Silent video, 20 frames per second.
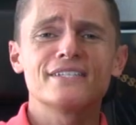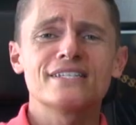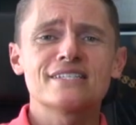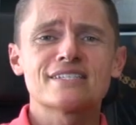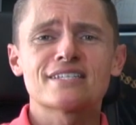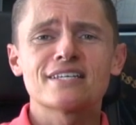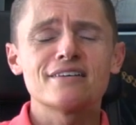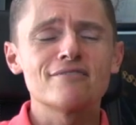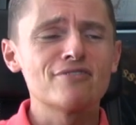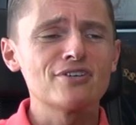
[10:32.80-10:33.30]

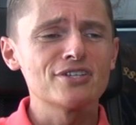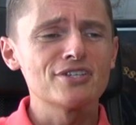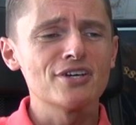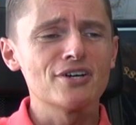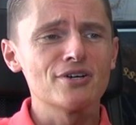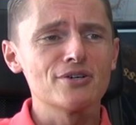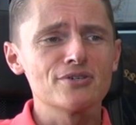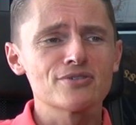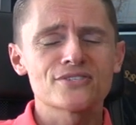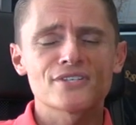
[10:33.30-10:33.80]
ADC
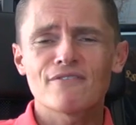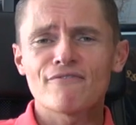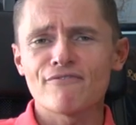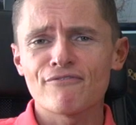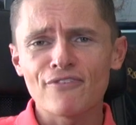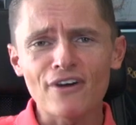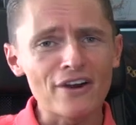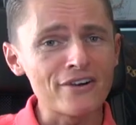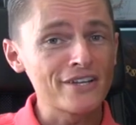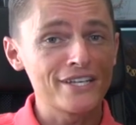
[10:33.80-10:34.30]
videos.
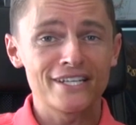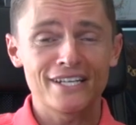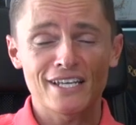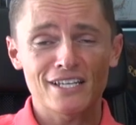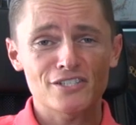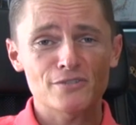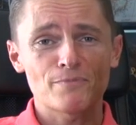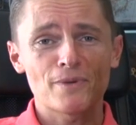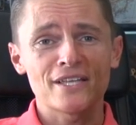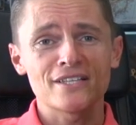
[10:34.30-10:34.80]
Very
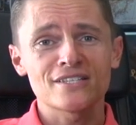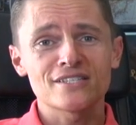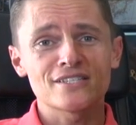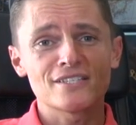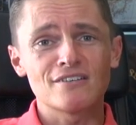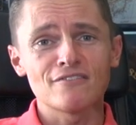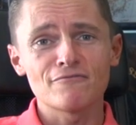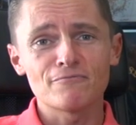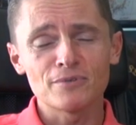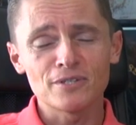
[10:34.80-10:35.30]

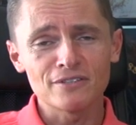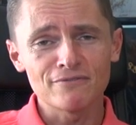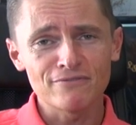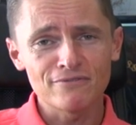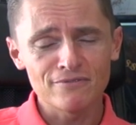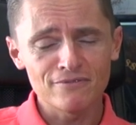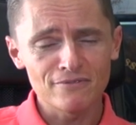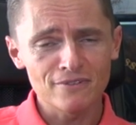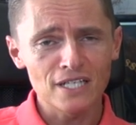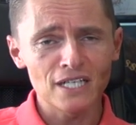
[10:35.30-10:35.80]
inexpensive, but a
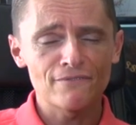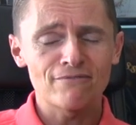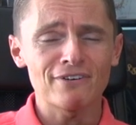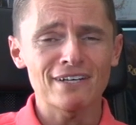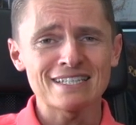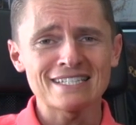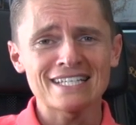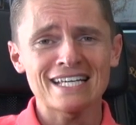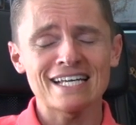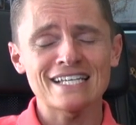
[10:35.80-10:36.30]

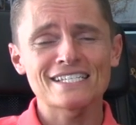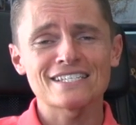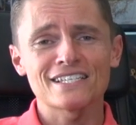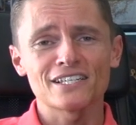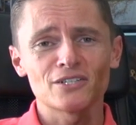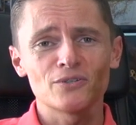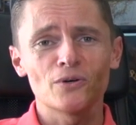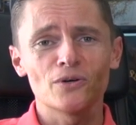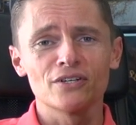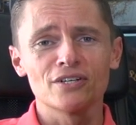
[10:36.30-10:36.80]

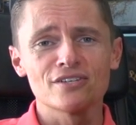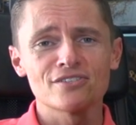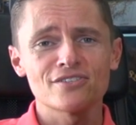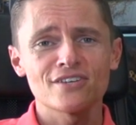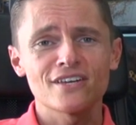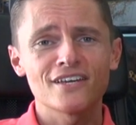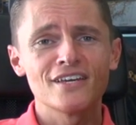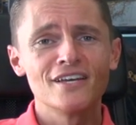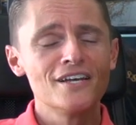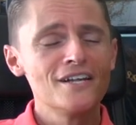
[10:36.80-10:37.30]
fantastic
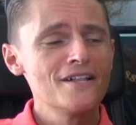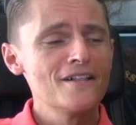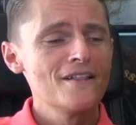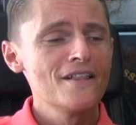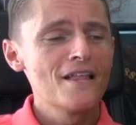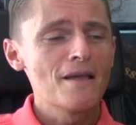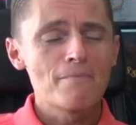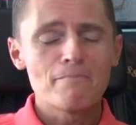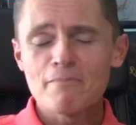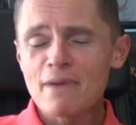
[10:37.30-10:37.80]
quality.
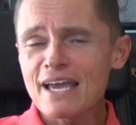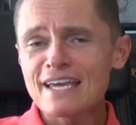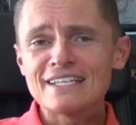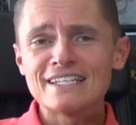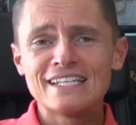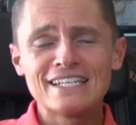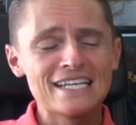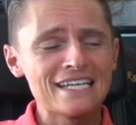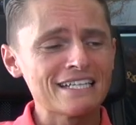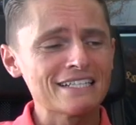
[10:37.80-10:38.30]

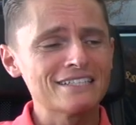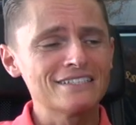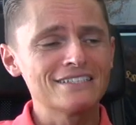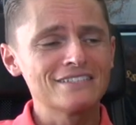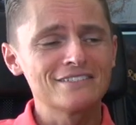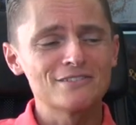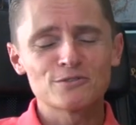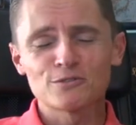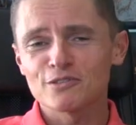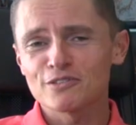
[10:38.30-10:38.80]
Made in
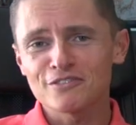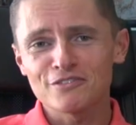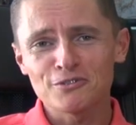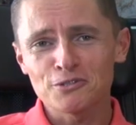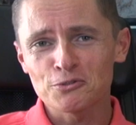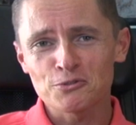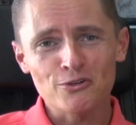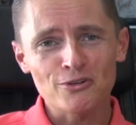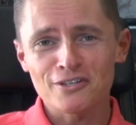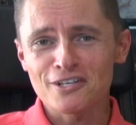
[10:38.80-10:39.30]
England,
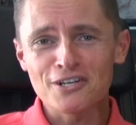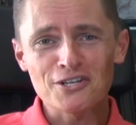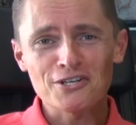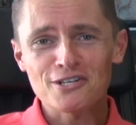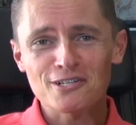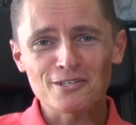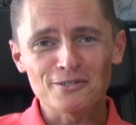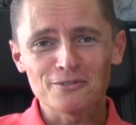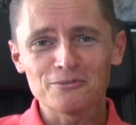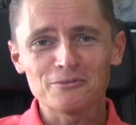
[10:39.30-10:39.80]
the
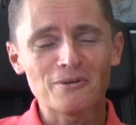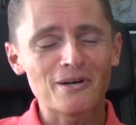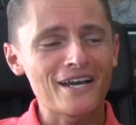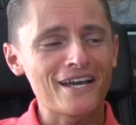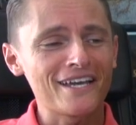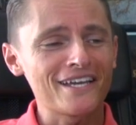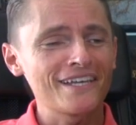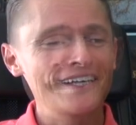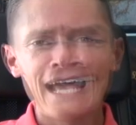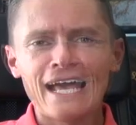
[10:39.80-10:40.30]
traditional
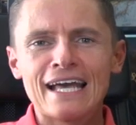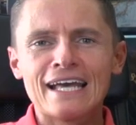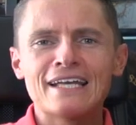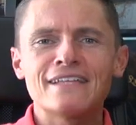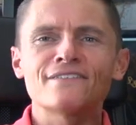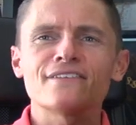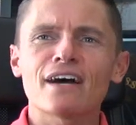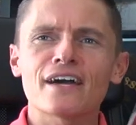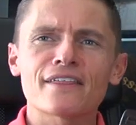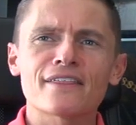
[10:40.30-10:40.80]
way.
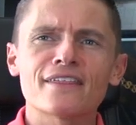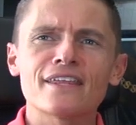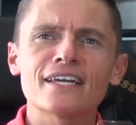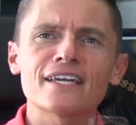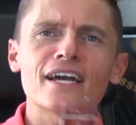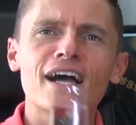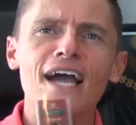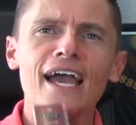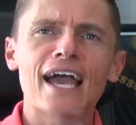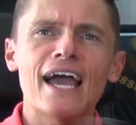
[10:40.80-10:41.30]
And I
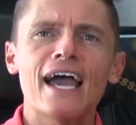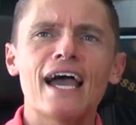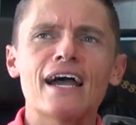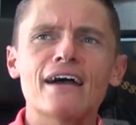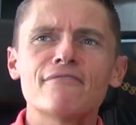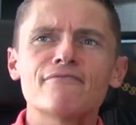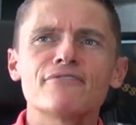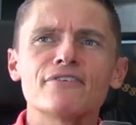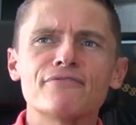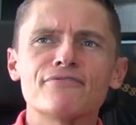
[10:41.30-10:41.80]
think I
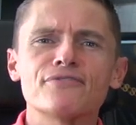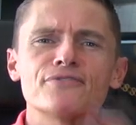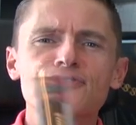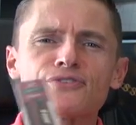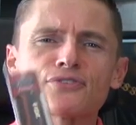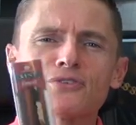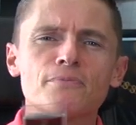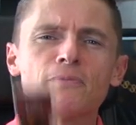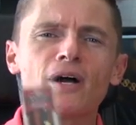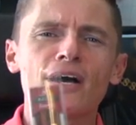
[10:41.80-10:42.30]
have, if you
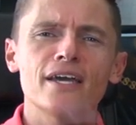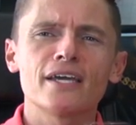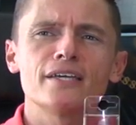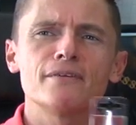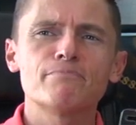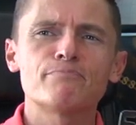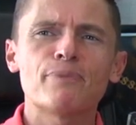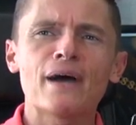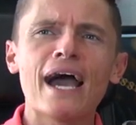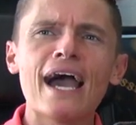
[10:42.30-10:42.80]
saw
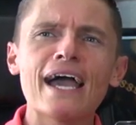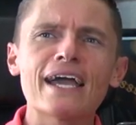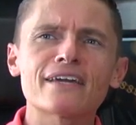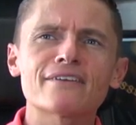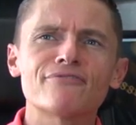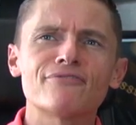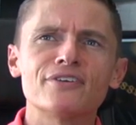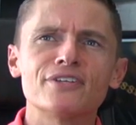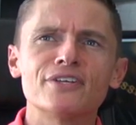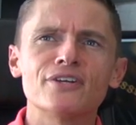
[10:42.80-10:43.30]
my
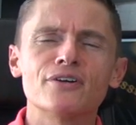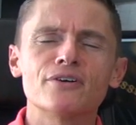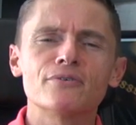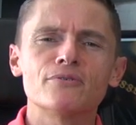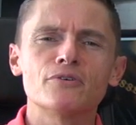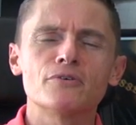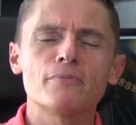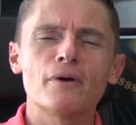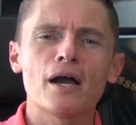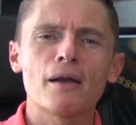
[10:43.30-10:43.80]
bag video
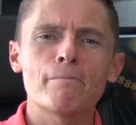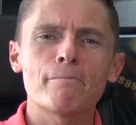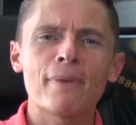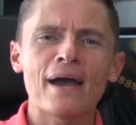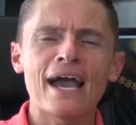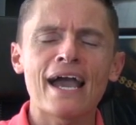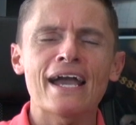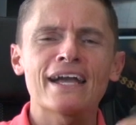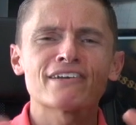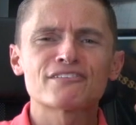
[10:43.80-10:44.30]
or my
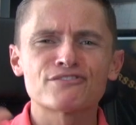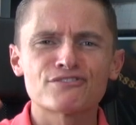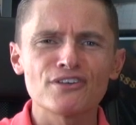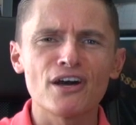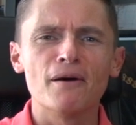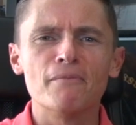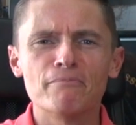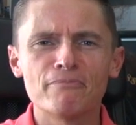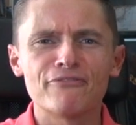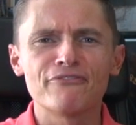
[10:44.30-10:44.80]
bag
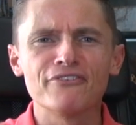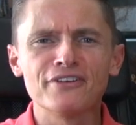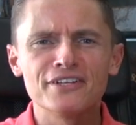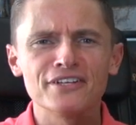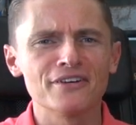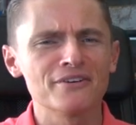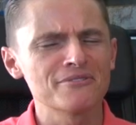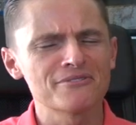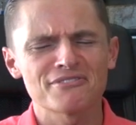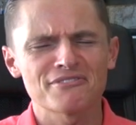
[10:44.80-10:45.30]
dump
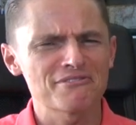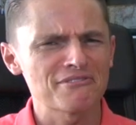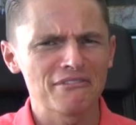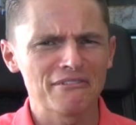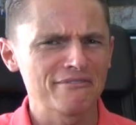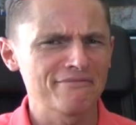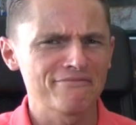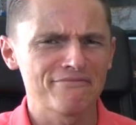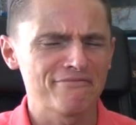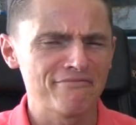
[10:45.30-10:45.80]
video, which is
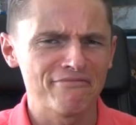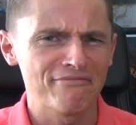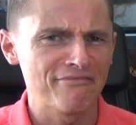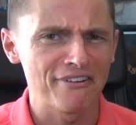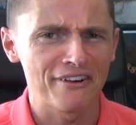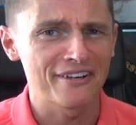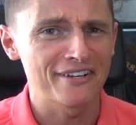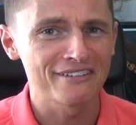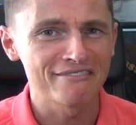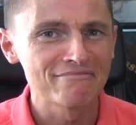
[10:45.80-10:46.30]
not a
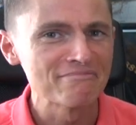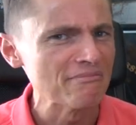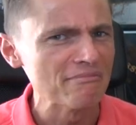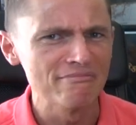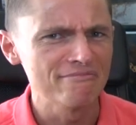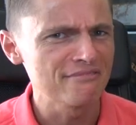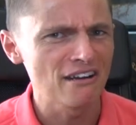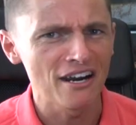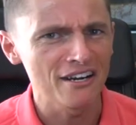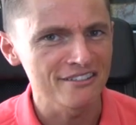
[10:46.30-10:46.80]
very
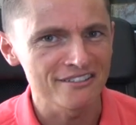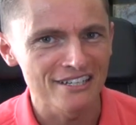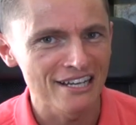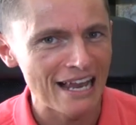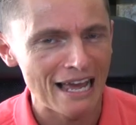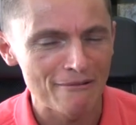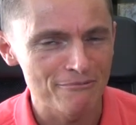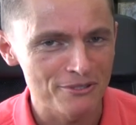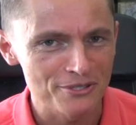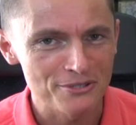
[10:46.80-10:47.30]

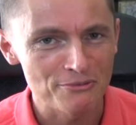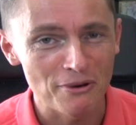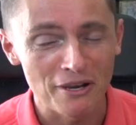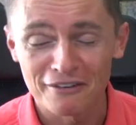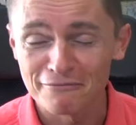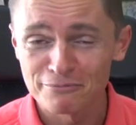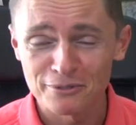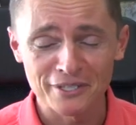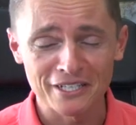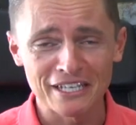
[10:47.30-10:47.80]
unglamorous way
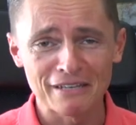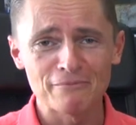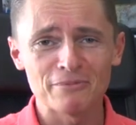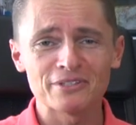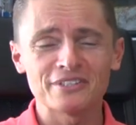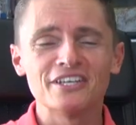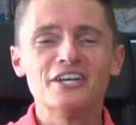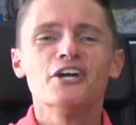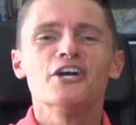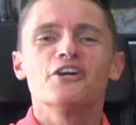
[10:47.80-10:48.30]
of putting it,
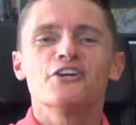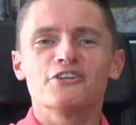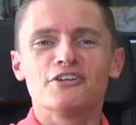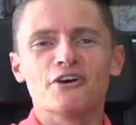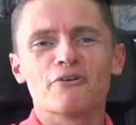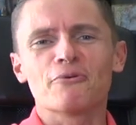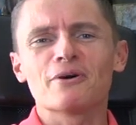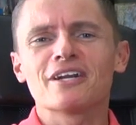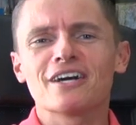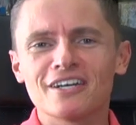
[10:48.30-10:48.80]
but you
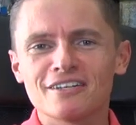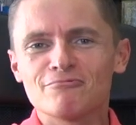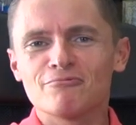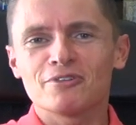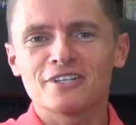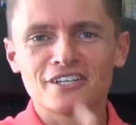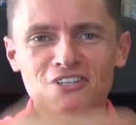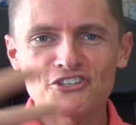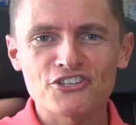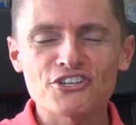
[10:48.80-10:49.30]
know, when
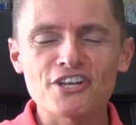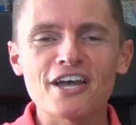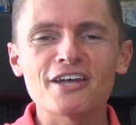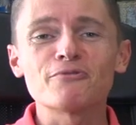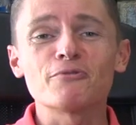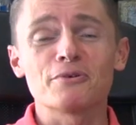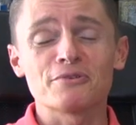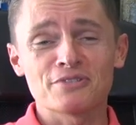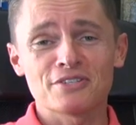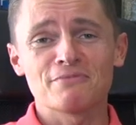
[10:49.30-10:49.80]
I
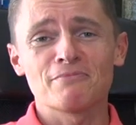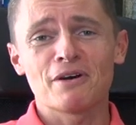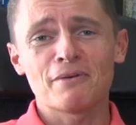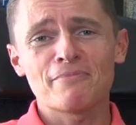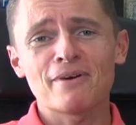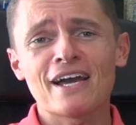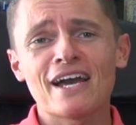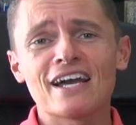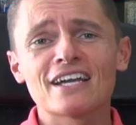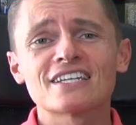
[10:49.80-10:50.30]
shared what was in my
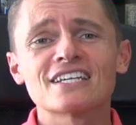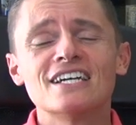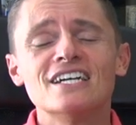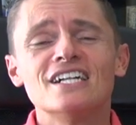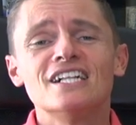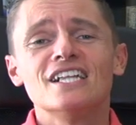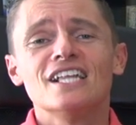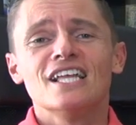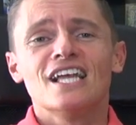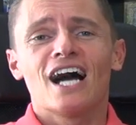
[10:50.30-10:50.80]
bag,
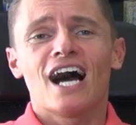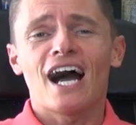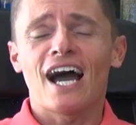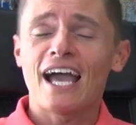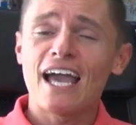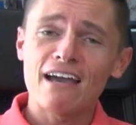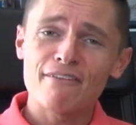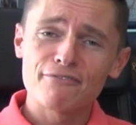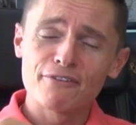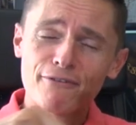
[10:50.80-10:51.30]
I
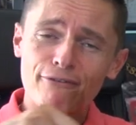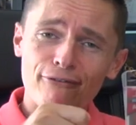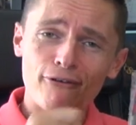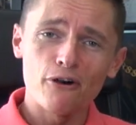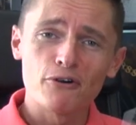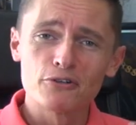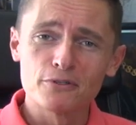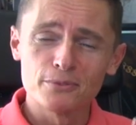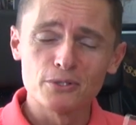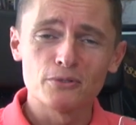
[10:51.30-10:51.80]
have the
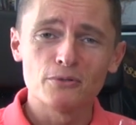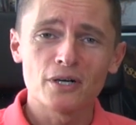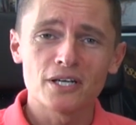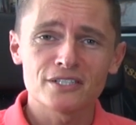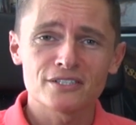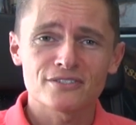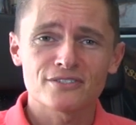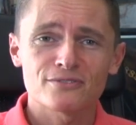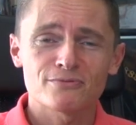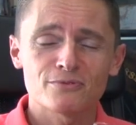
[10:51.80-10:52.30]
foldable
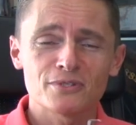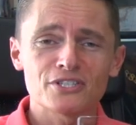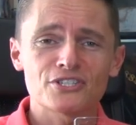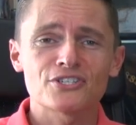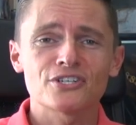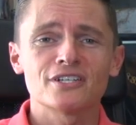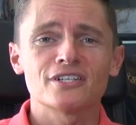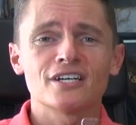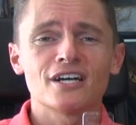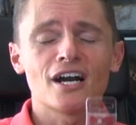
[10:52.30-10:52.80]
ones,
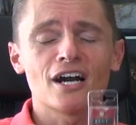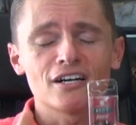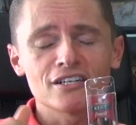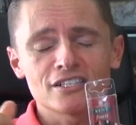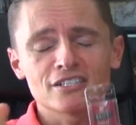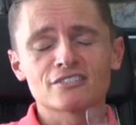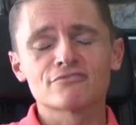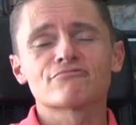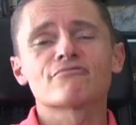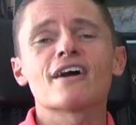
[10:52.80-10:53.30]
which are
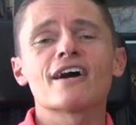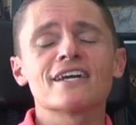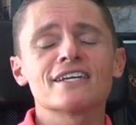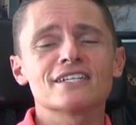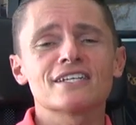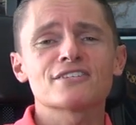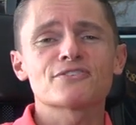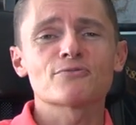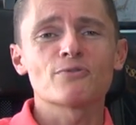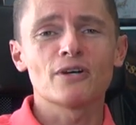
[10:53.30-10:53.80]

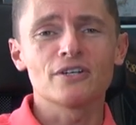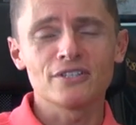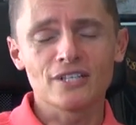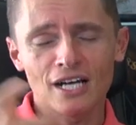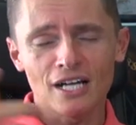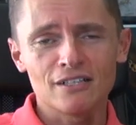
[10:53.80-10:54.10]
great as well.